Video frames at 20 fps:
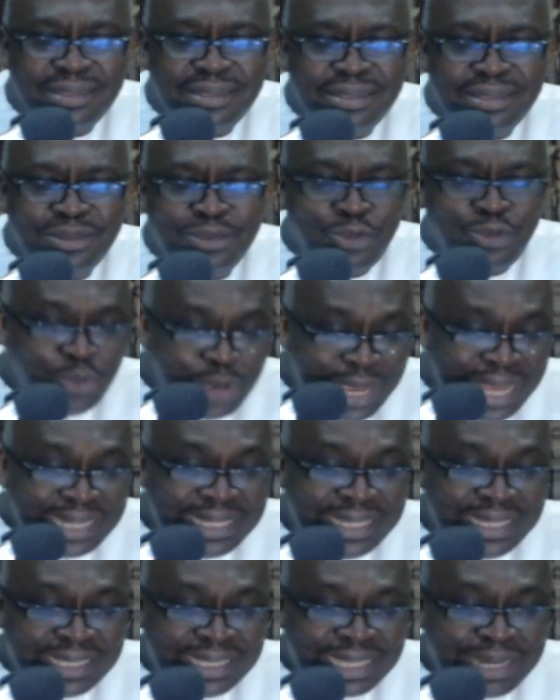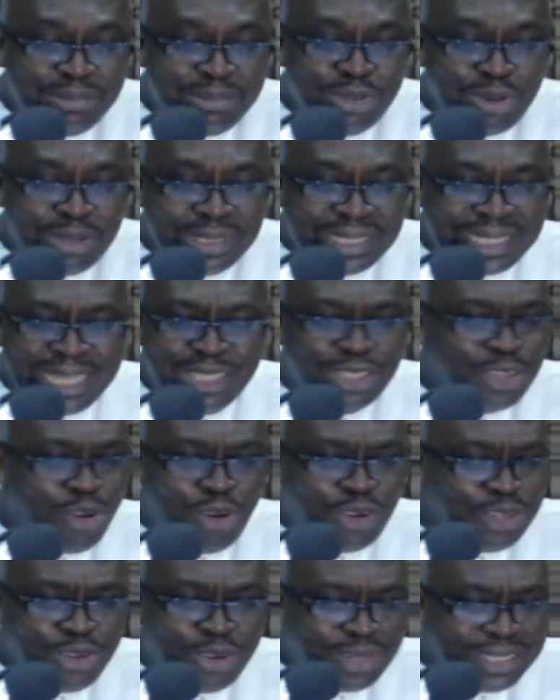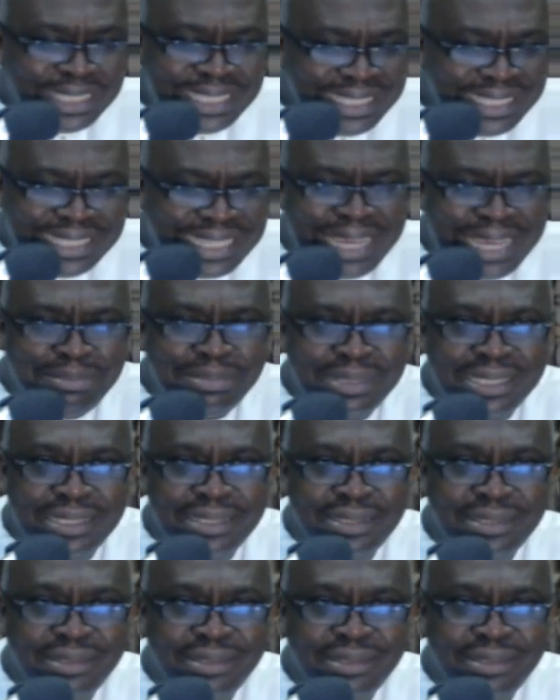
where the scripture says God does intend